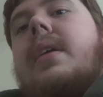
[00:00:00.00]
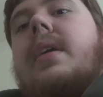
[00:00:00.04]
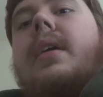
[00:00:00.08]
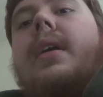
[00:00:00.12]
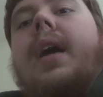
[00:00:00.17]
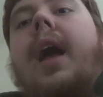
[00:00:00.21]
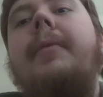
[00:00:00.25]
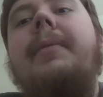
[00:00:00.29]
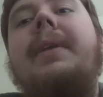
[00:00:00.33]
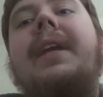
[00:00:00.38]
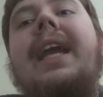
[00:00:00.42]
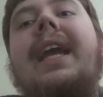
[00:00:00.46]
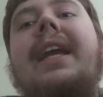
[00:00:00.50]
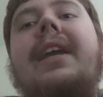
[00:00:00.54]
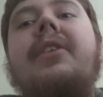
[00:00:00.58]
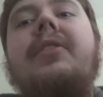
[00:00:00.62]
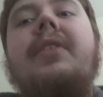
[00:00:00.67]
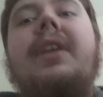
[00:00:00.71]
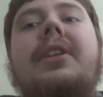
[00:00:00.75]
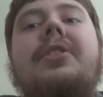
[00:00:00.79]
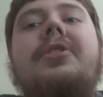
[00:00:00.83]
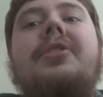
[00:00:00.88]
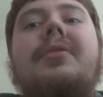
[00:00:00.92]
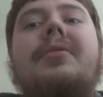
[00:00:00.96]
I mean, yeah, you
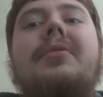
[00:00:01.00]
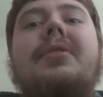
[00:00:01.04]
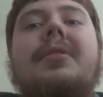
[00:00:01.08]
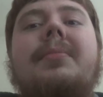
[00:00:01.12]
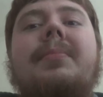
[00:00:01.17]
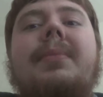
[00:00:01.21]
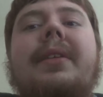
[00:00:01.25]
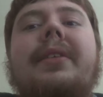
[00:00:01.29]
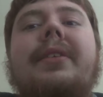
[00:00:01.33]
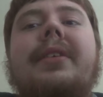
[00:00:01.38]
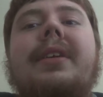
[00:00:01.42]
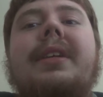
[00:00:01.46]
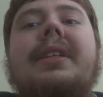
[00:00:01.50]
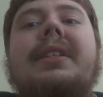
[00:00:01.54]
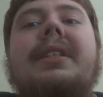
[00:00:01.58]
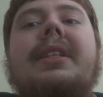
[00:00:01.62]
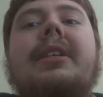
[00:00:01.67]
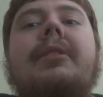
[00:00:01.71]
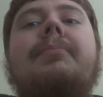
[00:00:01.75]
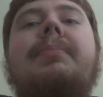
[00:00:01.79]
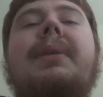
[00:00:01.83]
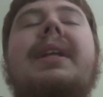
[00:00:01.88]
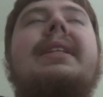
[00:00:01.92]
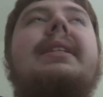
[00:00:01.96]
can choose the Brotherhood of
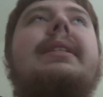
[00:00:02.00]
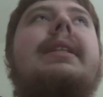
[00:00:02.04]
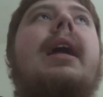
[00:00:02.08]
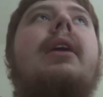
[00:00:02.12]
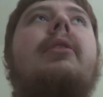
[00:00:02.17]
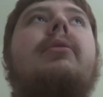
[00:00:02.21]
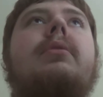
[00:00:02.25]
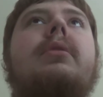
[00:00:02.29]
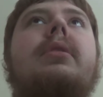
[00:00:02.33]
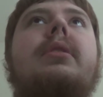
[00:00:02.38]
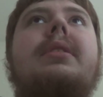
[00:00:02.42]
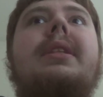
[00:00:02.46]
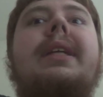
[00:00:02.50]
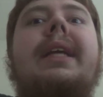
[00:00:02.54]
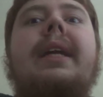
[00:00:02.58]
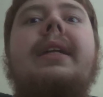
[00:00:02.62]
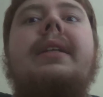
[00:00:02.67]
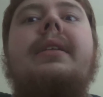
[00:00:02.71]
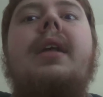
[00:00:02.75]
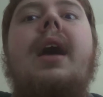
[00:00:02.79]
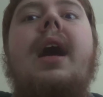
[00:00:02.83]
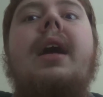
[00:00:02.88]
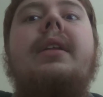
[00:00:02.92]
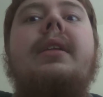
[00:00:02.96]
Steel, but it's not really
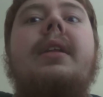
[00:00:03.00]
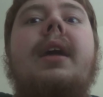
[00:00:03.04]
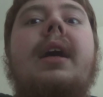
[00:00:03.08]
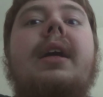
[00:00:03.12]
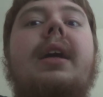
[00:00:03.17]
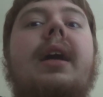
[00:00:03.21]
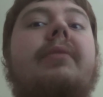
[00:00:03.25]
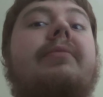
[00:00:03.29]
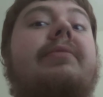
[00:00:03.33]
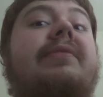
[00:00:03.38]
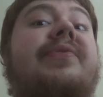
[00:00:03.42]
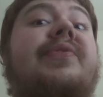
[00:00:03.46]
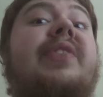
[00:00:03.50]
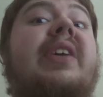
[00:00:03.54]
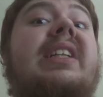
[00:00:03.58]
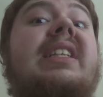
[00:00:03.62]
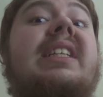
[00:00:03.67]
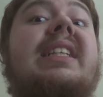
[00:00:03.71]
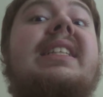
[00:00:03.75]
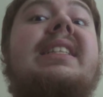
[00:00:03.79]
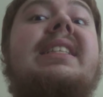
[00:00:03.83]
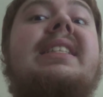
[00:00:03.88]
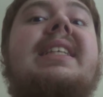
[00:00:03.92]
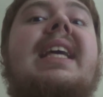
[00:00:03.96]
a
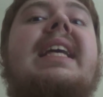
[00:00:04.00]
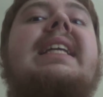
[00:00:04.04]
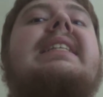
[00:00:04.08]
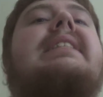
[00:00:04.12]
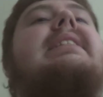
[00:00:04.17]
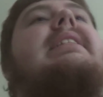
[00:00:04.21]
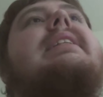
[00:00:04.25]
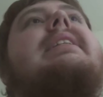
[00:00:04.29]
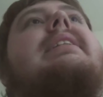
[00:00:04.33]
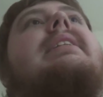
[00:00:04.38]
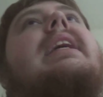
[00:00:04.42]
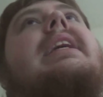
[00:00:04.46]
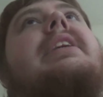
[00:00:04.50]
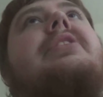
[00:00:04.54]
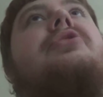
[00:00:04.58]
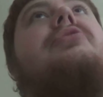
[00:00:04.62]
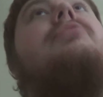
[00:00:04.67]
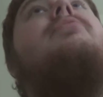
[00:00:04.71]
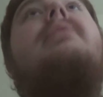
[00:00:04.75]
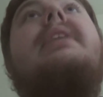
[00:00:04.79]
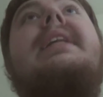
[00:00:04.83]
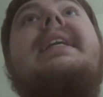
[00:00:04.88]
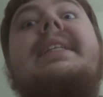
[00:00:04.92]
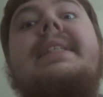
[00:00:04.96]
villain's ending, like
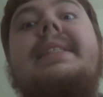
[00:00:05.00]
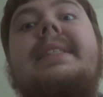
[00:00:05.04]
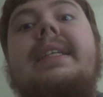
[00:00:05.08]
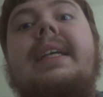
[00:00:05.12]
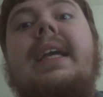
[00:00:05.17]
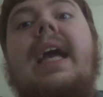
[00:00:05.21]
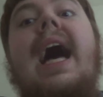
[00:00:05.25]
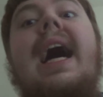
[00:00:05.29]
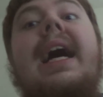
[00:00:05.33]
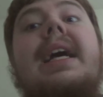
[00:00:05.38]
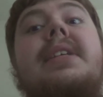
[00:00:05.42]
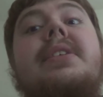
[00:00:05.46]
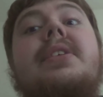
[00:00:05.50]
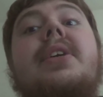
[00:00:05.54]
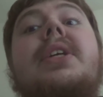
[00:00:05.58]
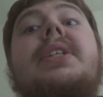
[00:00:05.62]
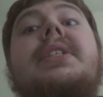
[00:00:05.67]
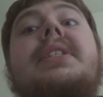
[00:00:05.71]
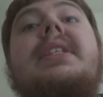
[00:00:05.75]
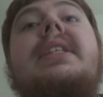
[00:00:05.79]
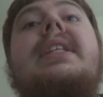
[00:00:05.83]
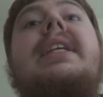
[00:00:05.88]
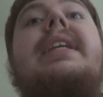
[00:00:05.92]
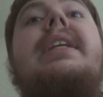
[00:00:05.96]
joining
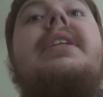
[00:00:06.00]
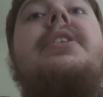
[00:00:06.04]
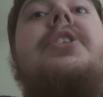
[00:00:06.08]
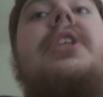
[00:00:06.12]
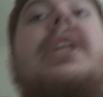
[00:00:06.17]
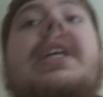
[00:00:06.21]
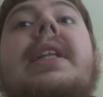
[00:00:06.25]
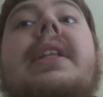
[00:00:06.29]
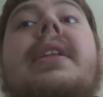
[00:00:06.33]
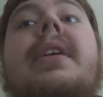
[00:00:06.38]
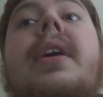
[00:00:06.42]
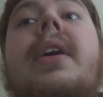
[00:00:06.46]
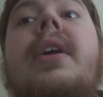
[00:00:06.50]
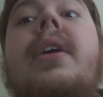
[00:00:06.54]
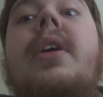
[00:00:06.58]
Kaisar's Legion.